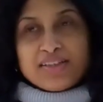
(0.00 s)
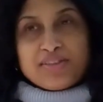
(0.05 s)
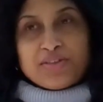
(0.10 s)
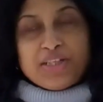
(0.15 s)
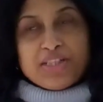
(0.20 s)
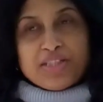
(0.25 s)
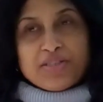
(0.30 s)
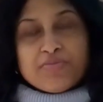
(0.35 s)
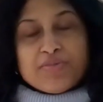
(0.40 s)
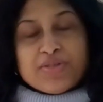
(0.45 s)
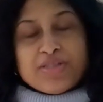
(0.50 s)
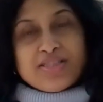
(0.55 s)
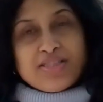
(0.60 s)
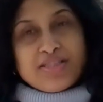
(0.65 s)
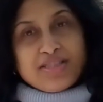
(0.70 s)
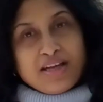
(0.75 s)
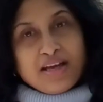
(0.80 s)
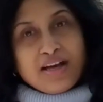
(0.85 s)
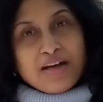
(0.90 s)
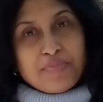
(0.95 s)

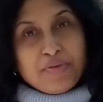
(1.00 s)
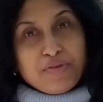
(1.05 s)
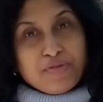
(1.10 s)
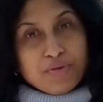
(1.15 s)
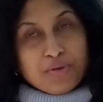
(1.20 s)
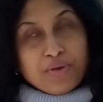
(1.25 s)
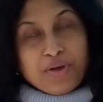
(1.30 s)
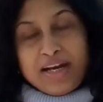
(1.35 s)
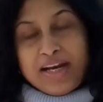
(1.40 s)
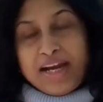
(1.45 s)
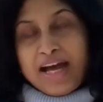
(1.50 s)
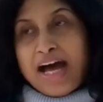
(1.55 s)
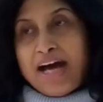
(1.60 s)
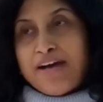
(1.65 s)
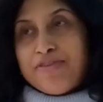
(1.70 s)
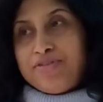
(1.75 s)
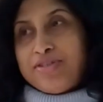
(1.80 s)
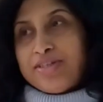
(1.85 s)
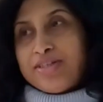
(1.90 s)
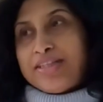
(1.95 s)
Christmas, before and
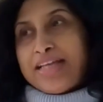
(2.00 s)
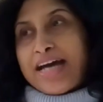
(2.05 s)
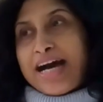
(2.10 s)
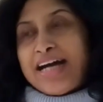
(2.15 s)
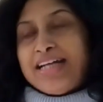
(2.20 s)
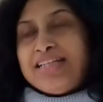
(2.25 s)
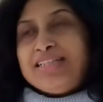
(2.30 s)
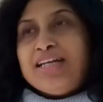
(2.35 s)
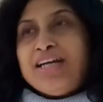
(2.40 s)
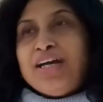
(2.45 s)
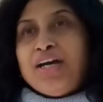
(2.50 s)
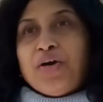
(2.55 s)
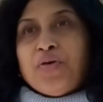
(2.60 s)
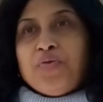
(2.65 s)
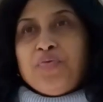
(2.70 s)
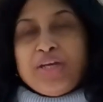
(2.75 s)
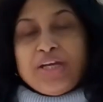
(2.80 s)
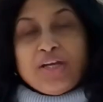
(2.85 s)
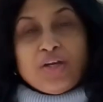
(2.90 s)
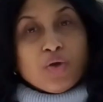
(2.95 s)
after that,
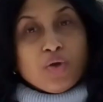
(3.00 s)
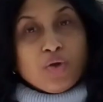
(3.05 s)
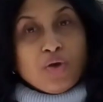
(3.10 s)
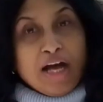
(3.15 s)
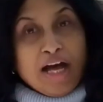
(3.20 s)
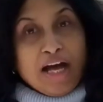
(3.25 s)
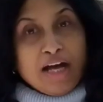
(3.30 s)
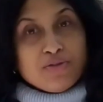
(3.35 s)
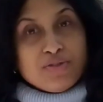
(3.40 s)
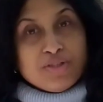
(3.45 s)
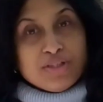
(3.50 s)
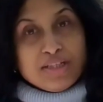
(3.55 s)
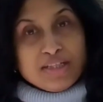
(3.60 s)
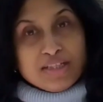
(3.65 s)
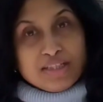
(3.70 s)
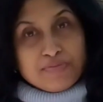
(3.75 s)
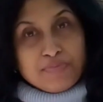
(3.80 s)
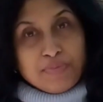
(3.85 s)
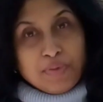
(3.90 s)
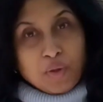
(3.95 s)
we go out and
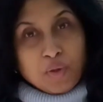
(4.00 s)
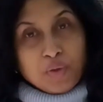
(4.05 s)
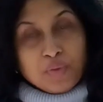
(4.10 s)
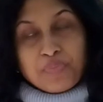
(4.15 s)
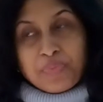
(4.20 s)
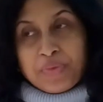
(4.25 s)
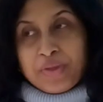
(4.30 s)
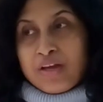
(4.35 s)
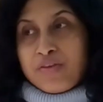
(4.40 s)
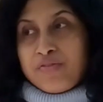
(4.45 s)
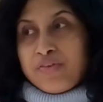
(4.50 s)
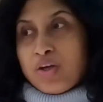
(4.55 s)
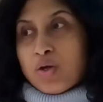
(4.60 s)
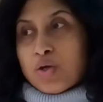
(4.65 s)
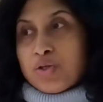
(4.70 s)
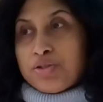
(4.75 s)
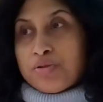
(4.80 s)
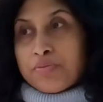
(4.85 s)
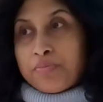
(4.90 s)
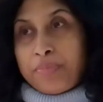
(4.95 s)
explore. We
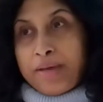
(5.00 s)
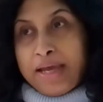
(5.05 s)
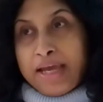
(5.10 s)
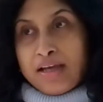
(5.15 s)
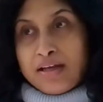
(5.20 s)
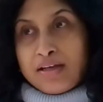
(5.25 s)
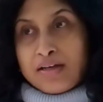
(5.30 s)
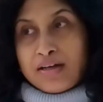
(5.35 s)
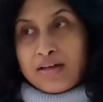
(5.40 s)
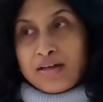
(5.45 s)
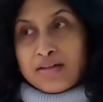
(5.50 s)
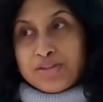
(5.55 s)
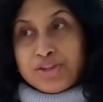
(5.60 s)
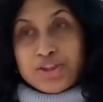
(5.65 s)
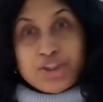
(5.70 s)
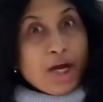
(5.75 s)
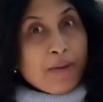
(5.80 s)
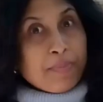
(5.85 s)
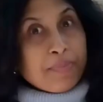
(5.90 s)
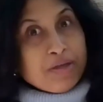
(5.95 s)
go to big
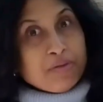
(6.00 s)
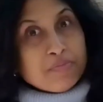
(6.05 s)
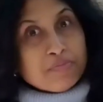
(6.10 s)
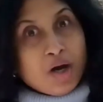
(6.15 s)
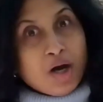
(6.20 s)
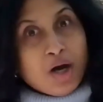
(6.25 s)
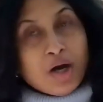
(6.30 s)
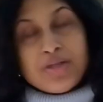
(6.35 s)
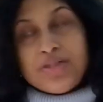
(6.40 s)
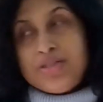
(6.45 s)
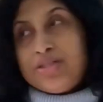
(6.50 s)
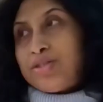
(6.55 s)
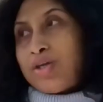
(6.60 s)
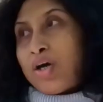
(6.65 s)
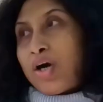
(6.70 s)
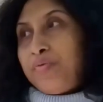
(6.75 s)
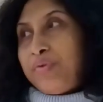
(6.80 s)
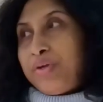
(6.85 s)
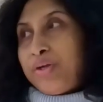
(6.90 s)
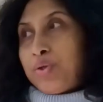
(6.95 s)
shopping malls,
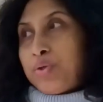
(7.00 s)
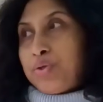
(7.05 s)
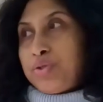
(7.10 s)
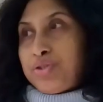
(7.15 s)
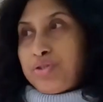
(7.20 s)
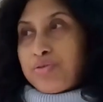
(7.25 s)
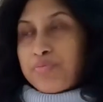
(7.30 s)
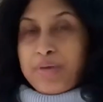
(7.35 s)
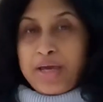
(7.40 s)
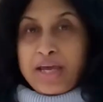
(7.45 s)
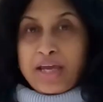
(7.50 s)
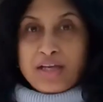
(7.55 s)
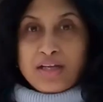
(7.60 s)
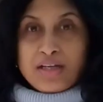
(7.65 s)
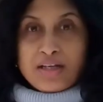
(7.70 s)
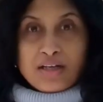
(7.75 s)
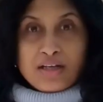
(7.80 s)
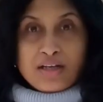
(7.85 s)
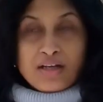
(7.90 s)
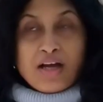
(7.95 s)
or we go to
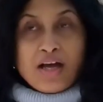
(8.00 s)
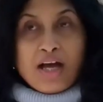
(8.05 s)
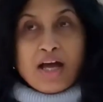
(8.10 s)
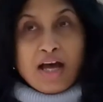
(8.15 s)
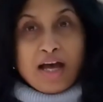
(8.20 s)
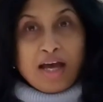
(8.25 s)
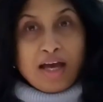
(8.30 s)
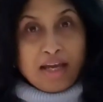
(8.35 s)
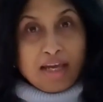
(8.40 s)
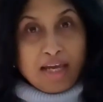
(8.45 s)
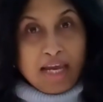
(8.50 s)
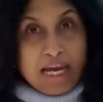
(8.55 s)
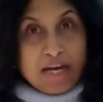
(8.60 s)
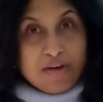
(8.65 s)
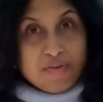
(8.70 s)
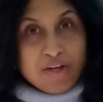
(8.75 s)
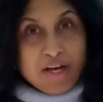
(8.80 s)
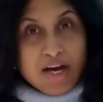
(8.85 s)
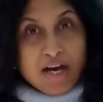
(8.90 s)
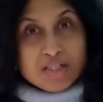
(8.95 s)
big
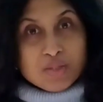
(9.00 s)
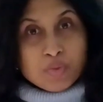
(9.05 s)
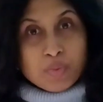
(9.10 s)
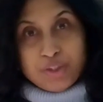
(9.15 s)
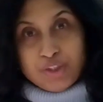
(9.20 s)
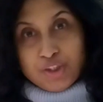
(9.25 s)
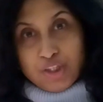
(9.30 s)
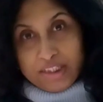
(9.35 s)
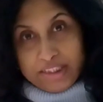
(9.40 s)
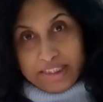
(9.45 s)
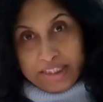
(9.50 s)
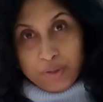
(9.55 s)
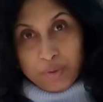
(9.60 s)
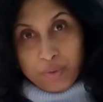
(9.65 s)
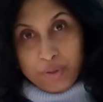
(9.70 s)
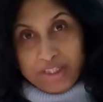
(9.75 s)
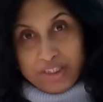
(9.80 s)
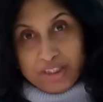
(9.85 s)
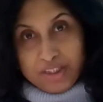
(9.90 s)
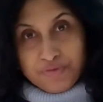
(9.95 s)
areas which are
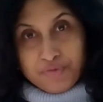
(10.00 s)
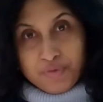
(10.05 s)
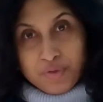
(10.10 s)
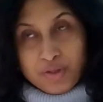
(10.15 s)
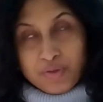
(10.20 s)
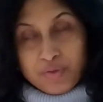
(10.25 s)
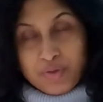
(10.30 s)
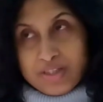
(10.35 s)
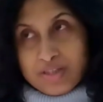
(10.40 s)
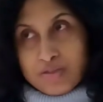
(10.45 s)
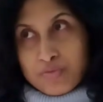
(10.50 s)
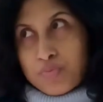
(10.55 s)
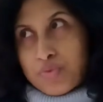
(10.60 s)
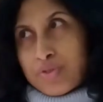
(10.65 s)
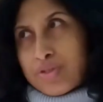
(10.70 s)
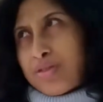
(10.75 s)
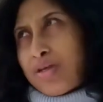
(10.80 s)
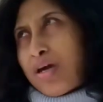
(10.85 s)
decorated for Christmas.